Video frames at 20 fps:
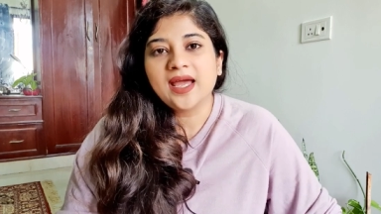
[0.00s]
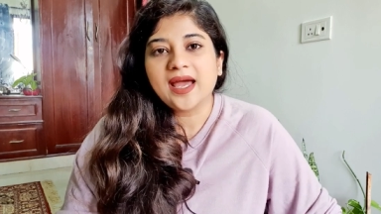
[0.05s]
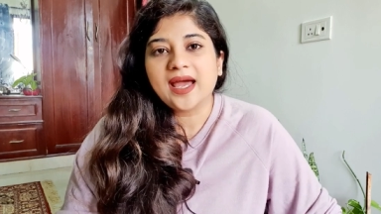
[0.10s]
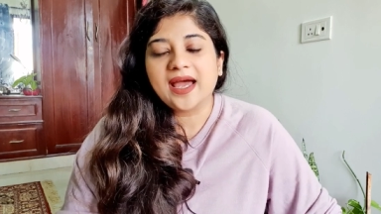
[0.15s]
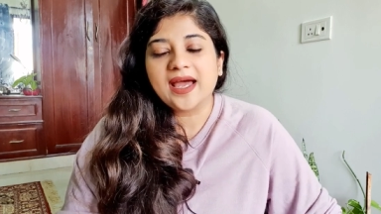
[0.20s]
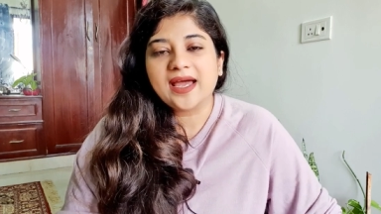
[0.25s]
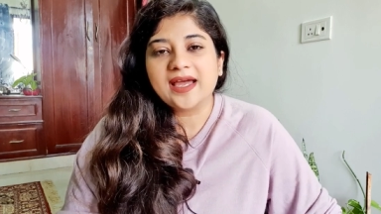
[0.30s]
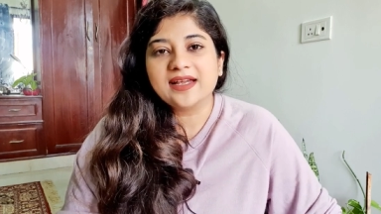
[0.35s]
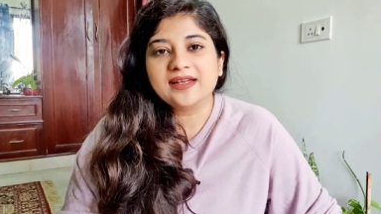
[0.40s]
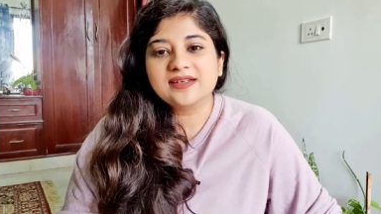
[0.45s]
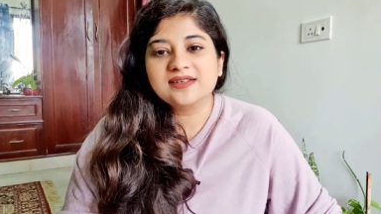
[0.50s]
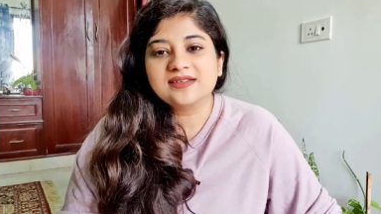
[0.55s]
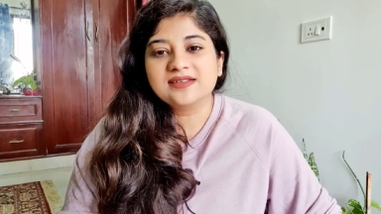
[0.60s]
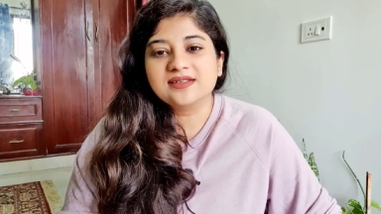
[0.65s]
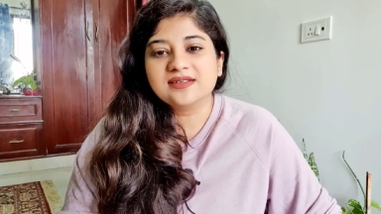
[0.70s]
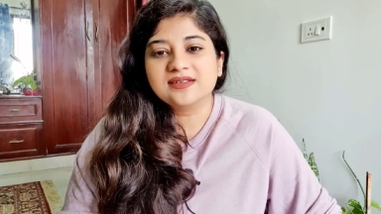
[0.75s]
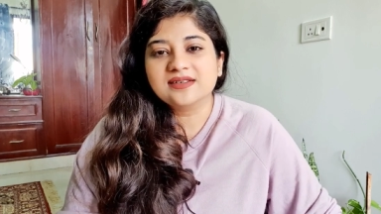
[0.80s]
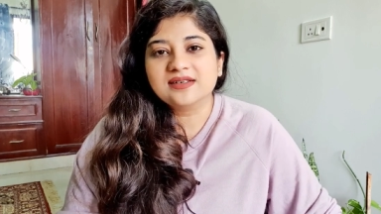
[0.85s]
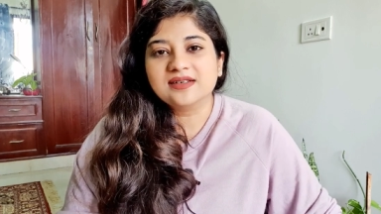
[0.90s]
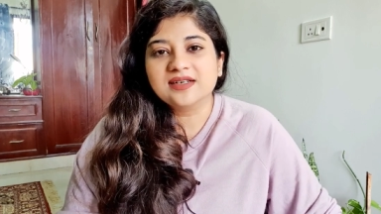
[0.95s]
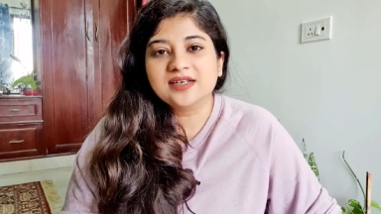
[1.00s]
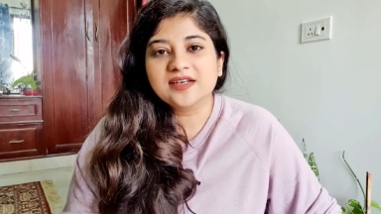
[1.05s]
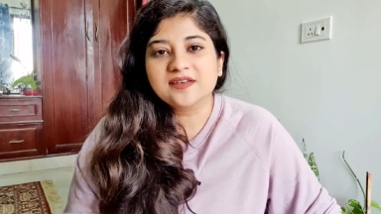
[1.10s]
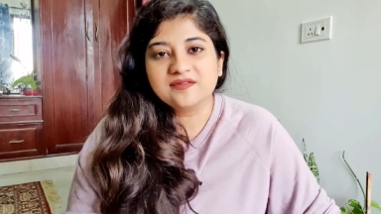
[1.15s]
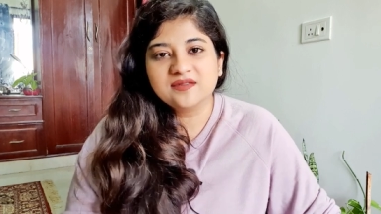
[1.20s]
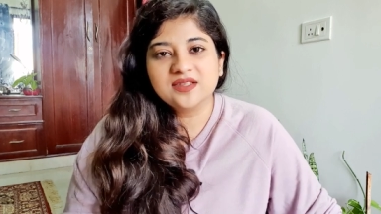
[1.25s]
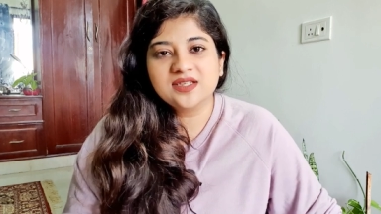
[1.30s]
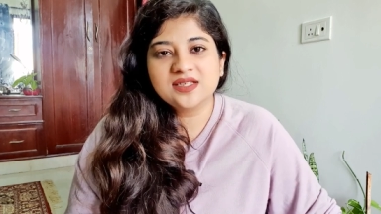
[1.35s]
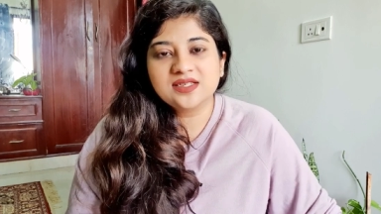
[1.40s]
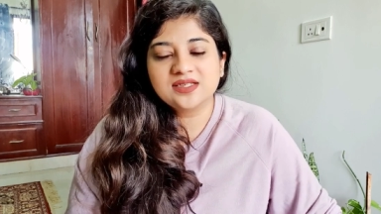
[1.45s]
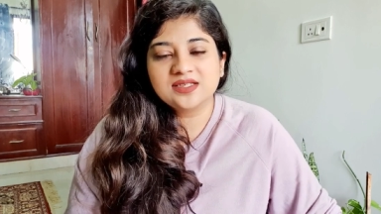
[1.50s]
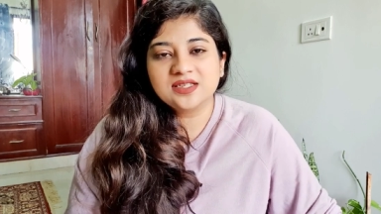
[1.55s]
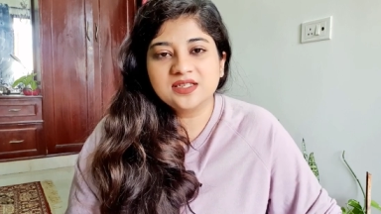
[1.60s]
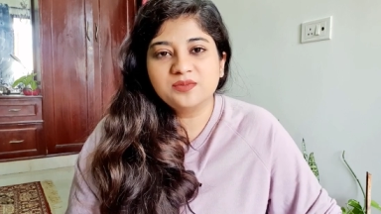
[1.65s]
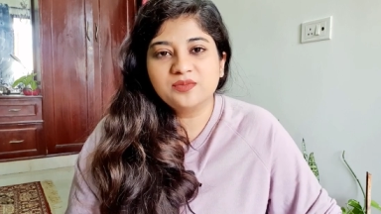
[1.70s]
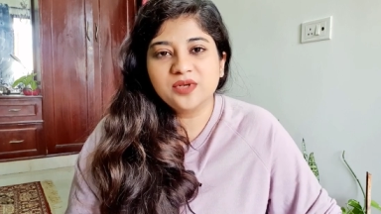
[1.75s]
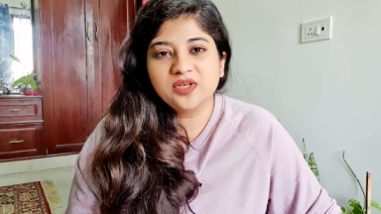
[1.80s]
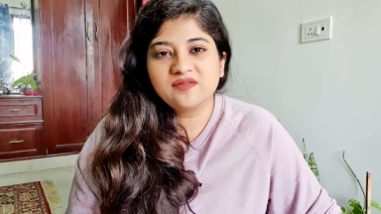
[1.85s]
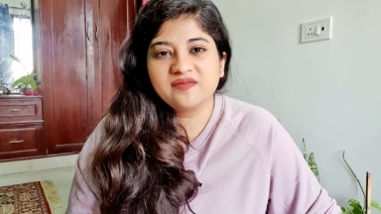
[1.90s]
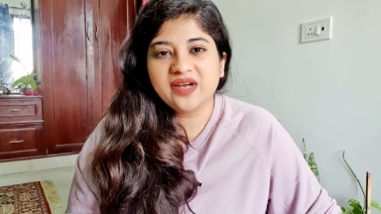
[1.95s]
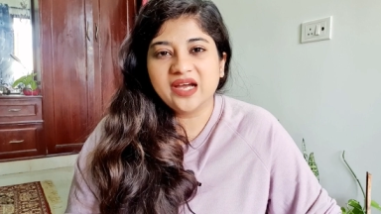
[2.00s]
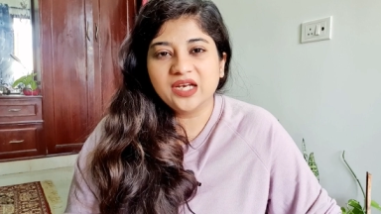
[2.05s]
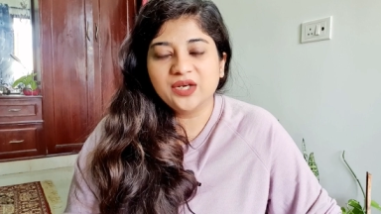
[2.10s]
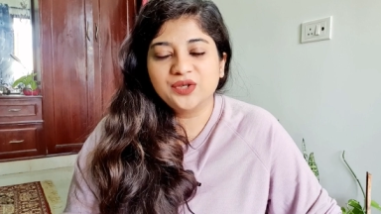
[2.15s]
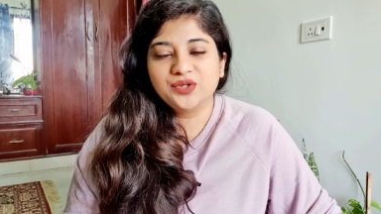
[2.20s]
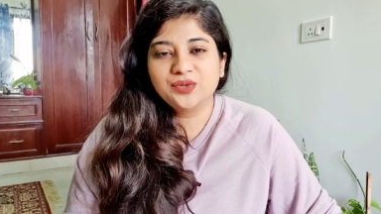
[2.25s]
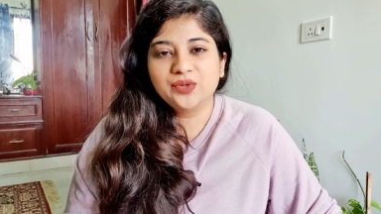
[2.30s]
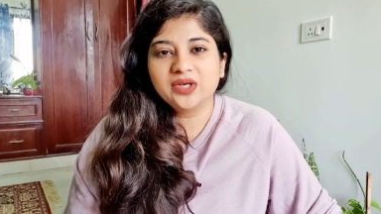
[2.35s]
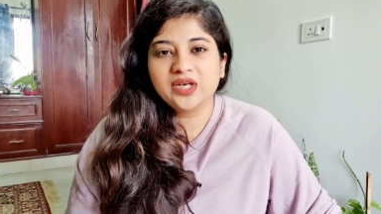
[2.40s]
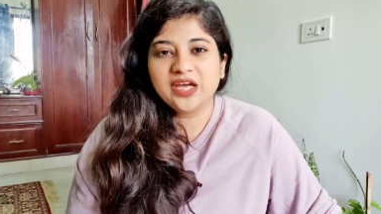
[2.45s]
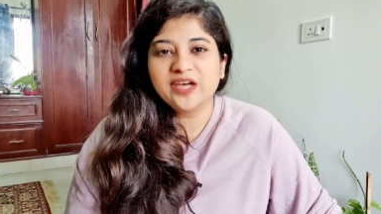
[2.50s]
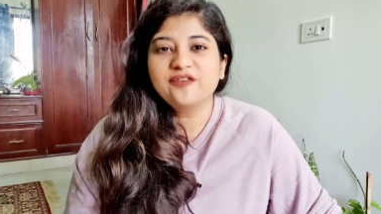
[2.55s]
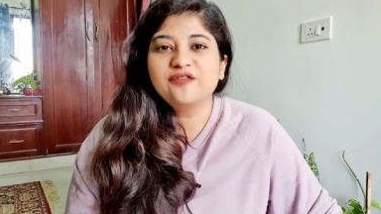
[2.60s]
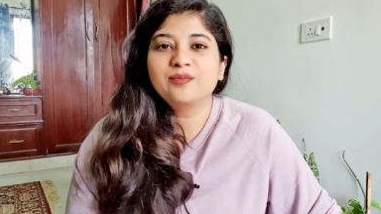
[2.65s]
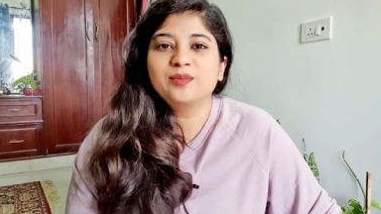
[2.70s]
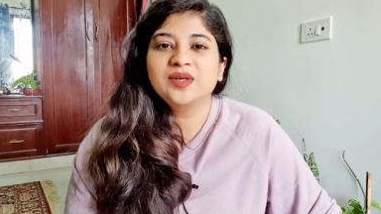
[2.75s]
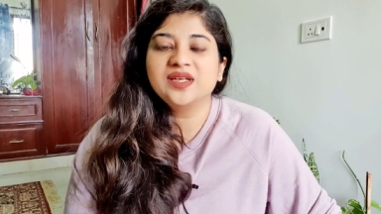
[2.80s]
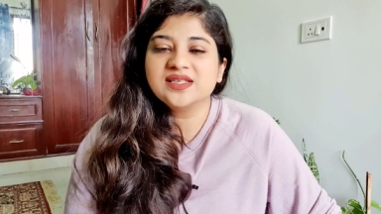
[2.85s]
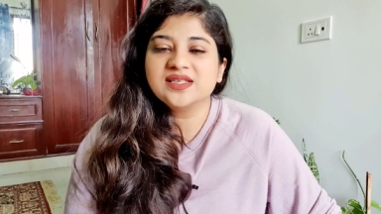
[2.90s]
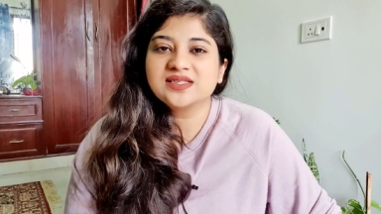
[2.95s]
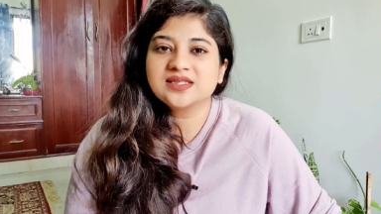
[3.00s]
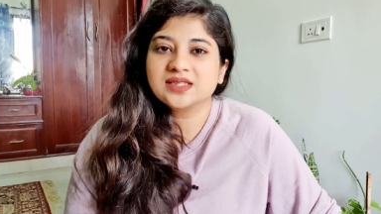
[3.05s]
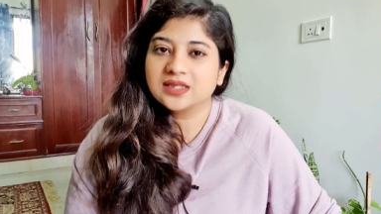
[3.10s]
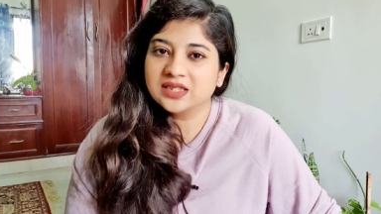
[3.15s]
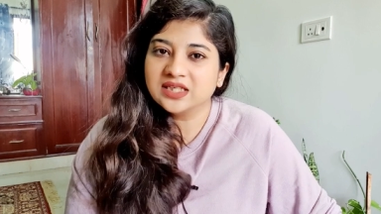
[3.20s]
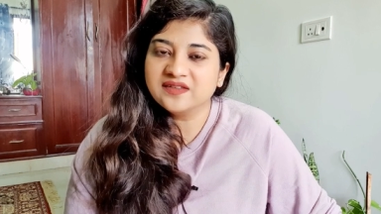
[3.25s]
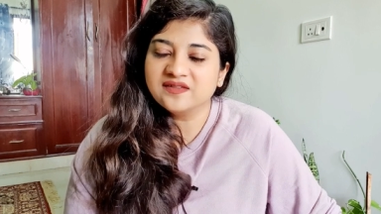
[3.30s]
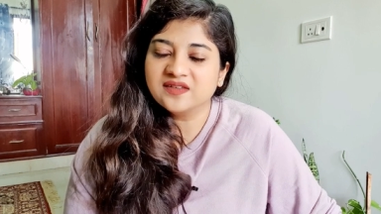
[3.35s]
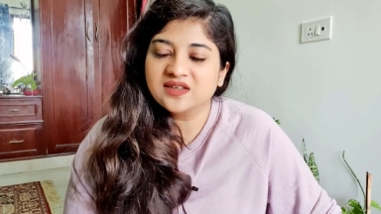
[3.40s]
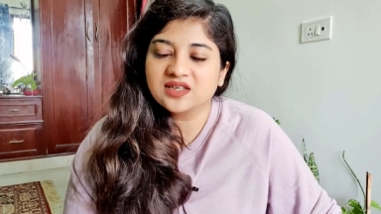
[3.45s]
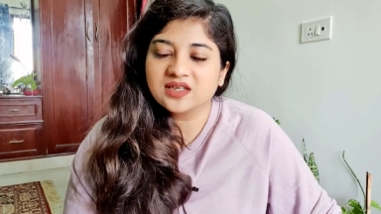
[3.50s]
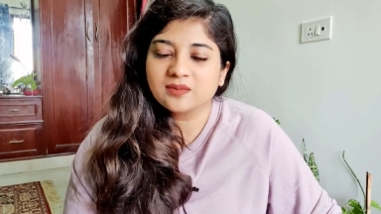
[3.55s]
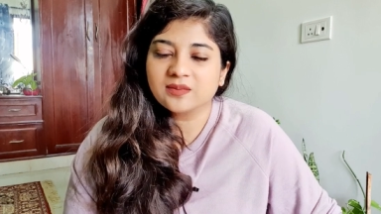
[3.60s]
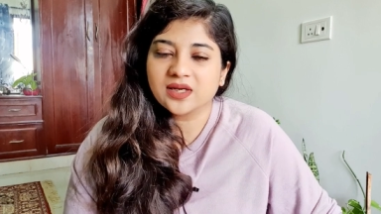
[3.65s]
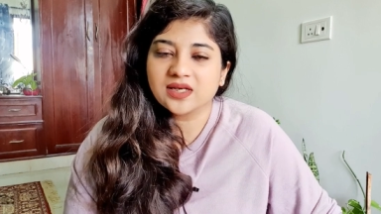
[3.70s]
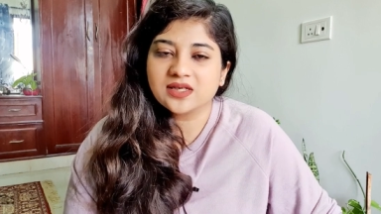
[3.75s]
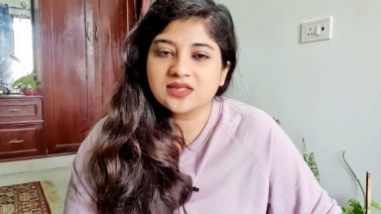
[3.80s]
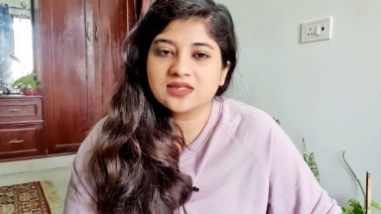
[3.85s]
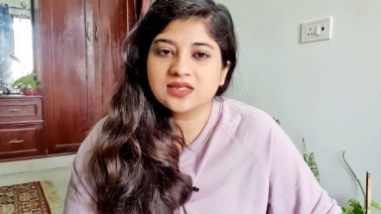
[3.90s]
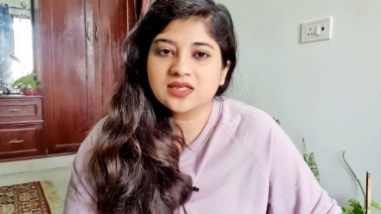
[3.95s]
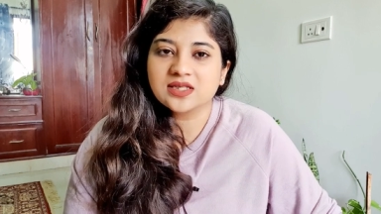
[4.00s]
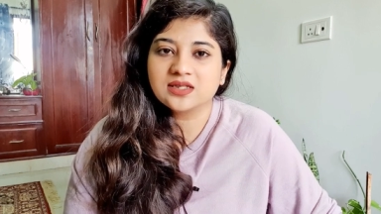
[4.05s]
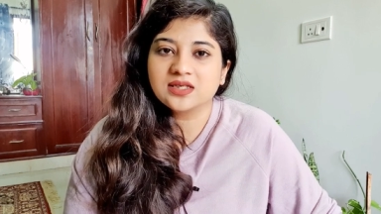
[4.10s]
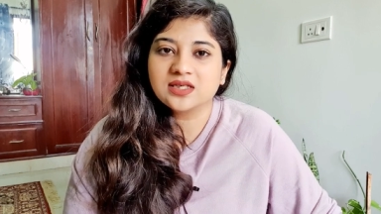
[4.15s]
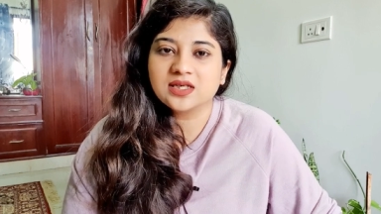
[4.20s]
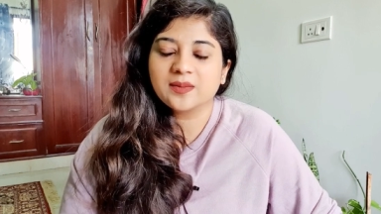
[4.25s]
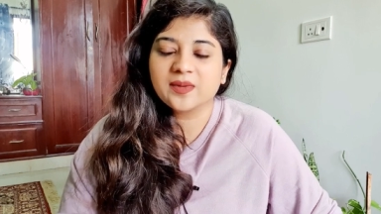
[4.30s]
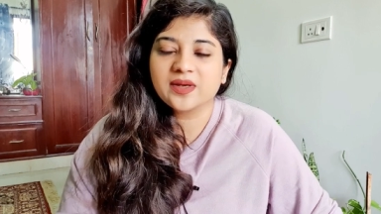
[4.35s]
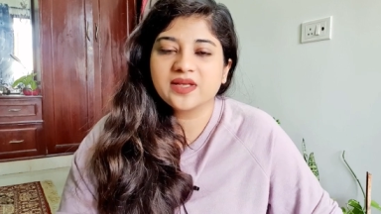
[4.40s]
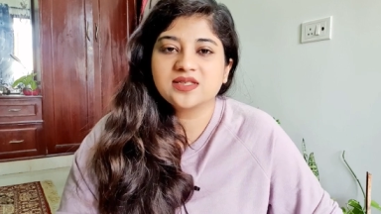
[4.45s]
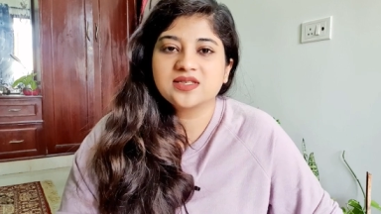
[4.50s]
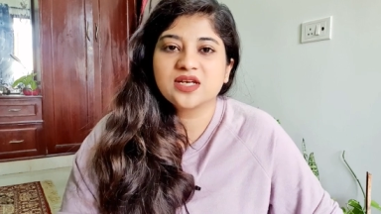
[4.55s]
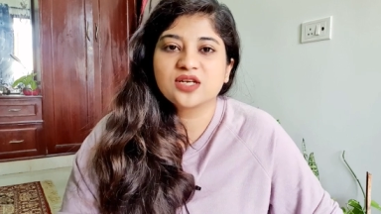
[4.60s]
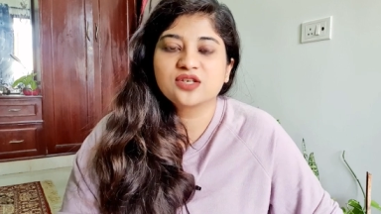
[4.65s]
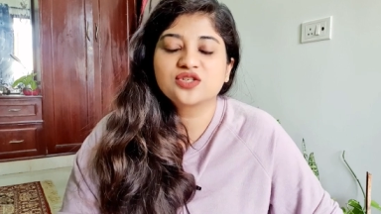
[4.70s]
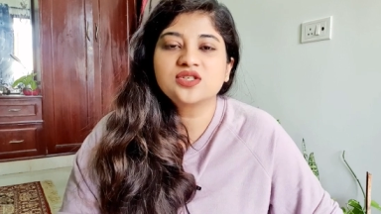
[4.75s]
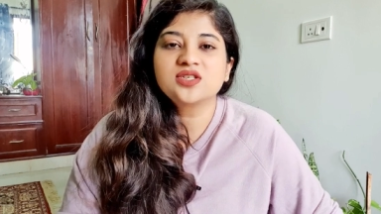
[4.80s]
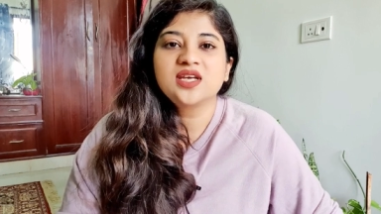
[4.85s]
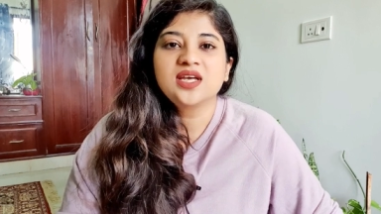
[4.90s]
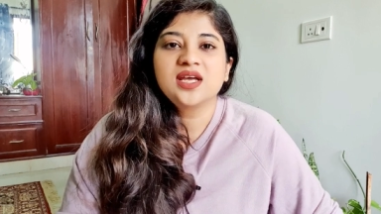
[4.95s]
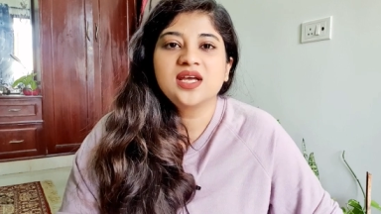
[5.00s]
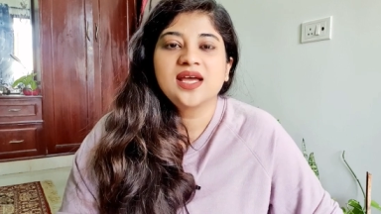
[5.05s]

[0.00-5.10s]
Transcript: and uh, if this did bring value to your life please leave a comment in the comment section